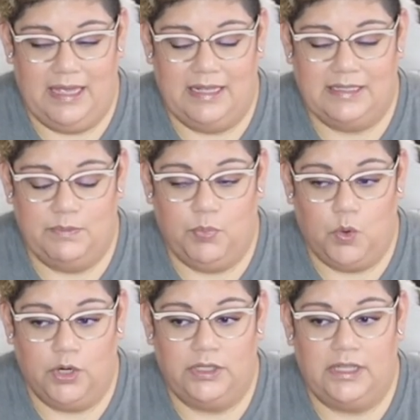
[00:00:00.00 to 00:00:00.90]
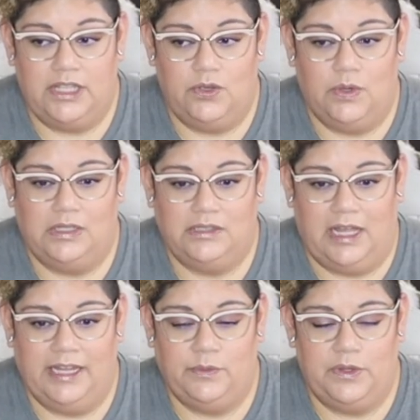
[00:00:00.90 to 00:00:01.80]
It's important that you
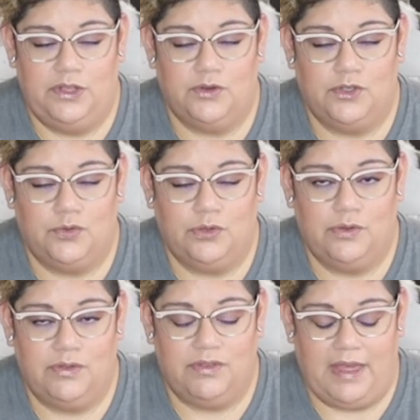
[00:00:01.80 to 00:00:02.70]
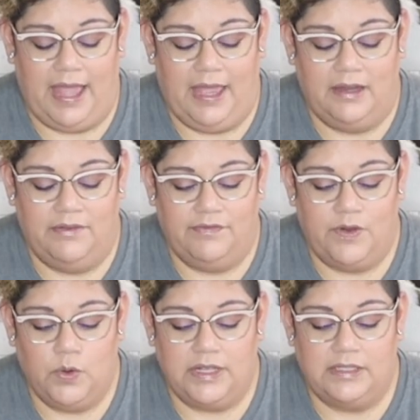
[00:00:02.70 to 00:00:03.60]
align with your truth and
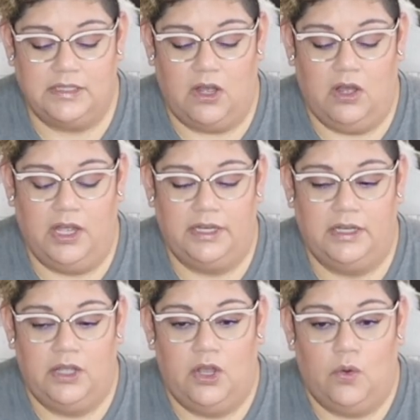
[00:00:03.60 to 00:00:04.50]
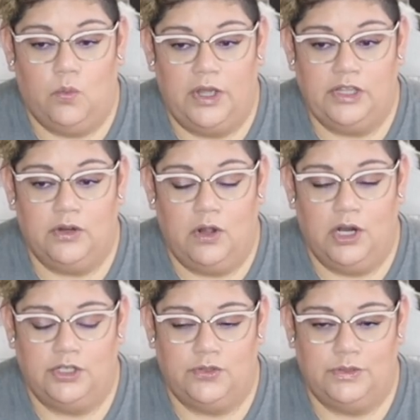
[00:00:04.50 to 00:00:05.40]
focus on what your
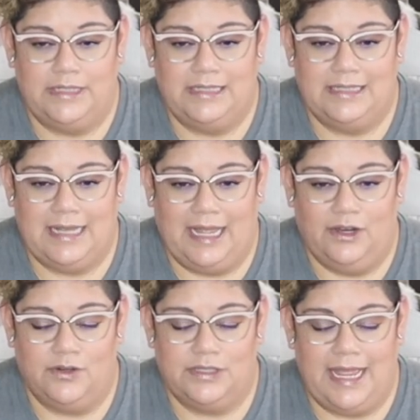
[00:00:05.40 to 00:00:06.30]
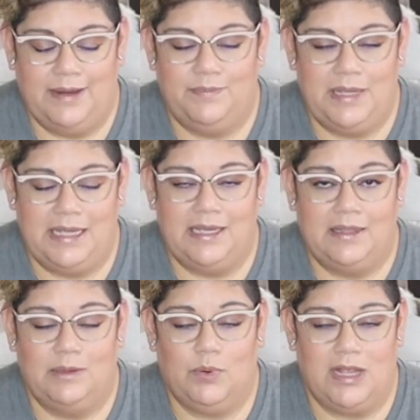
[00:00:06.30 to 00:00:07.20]
heart truly desires and be
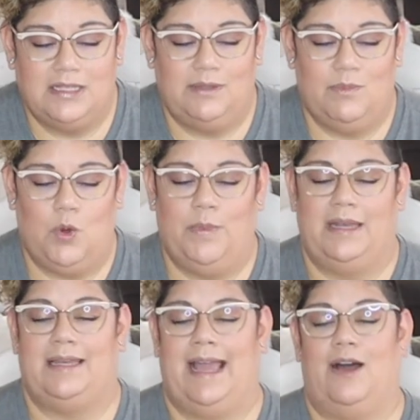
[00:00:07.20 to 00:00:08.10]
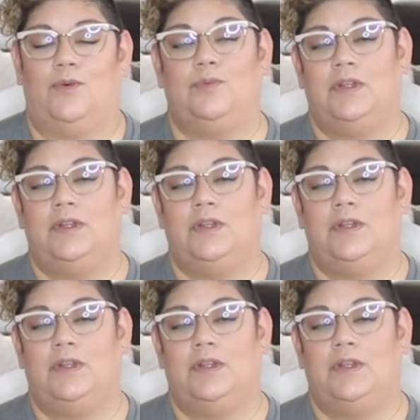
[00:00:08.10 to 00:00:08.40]
in the present moment now.